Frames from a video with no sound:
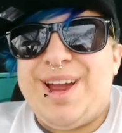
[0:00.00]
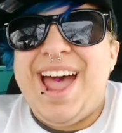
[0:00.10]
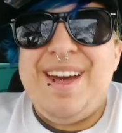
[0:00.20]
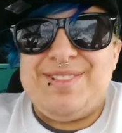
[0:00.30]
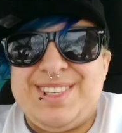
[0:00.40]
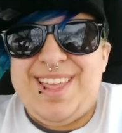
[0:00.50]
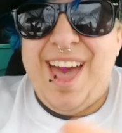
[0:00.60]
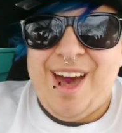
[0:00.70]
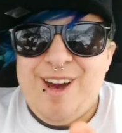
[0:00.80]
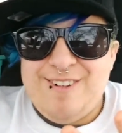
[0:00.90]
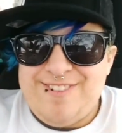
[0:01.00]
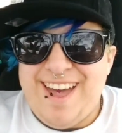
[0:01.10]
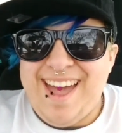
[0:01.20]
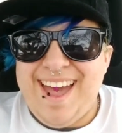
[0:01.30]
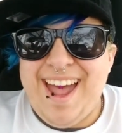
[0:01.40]
drive is
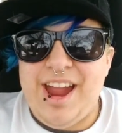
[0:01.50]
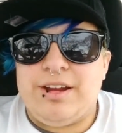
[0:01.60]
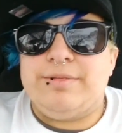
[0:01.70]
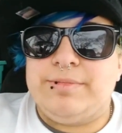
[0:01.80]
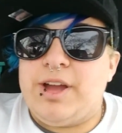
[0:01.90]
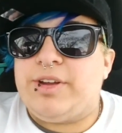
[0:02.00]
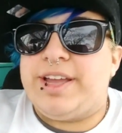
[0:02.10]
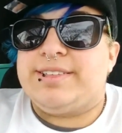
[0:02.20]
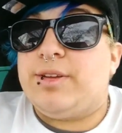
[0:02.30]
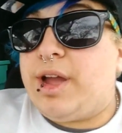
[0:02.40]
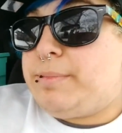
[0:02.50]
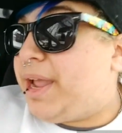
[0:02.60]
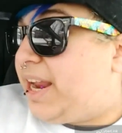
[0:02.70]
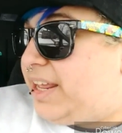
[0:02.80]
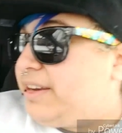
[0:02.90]
over! Okay, so I
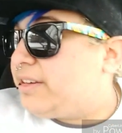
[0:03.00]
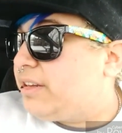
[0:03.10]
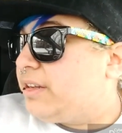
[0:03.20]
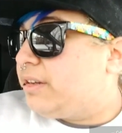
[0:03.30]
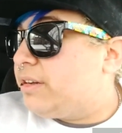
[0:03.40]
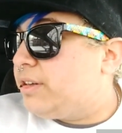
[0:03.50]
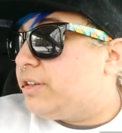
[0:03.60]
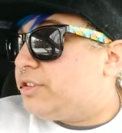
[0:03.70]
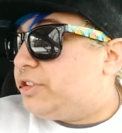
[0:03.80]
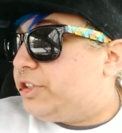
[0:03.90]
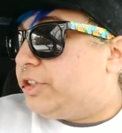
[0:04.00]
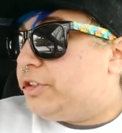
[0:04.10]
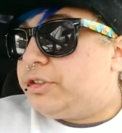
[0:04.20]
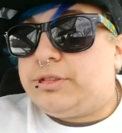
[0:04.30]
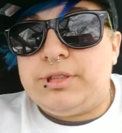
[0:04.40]
made it
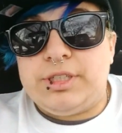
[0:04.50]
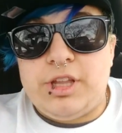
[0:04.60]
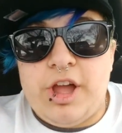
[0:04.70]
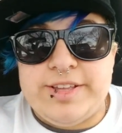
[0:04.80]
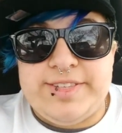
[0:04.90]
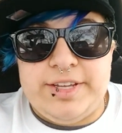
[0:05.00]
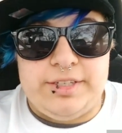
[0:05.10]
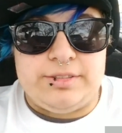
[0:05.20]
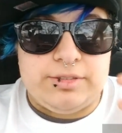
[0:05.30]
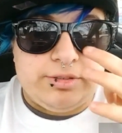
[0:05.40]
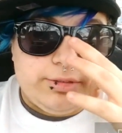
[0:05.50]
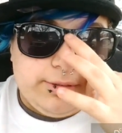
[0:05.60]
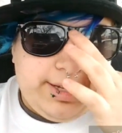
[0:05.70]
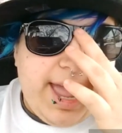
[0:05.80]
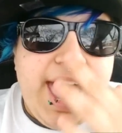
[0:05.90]
to Clawson.
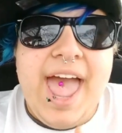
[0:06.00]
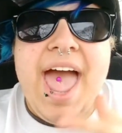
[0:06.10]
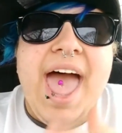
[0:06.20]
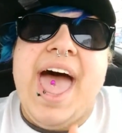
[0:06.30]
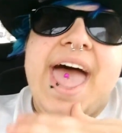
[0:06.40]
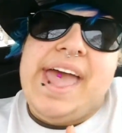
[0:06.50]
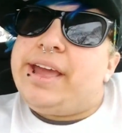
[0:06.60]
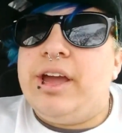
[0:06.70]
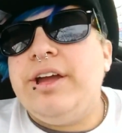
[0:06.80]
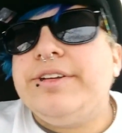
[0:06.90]
Yay!